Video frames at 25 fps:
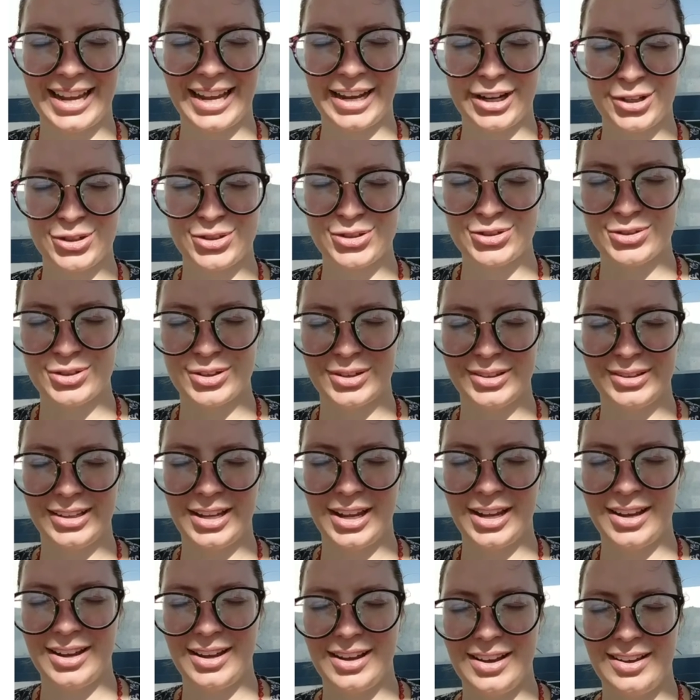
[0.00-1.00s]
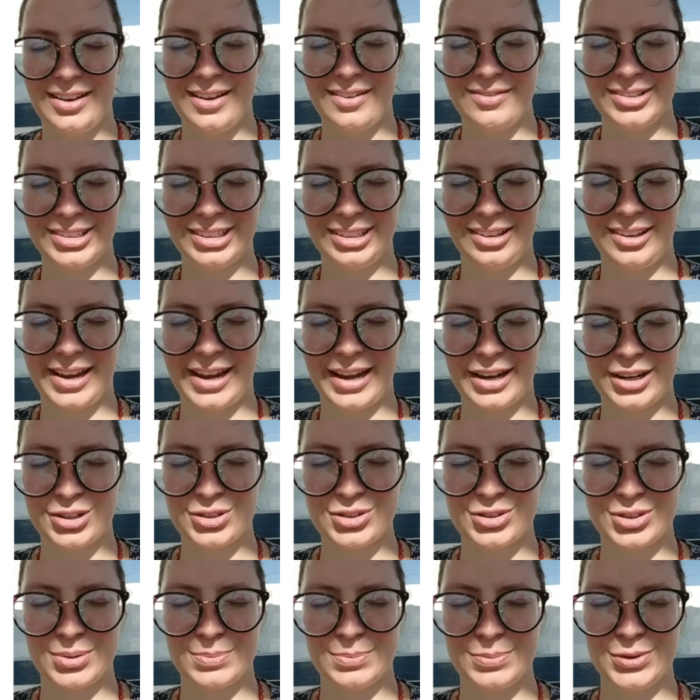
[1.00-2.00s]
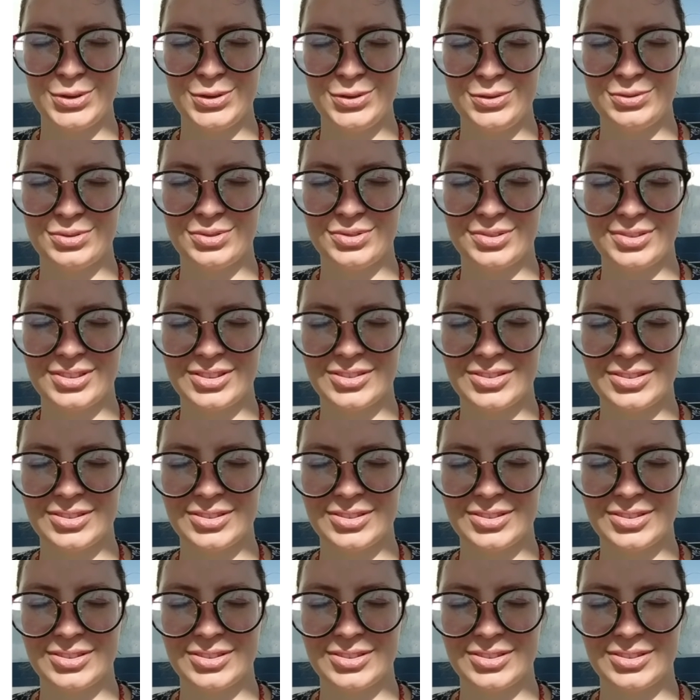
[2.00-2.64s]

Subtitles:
extra love, a little extra boost.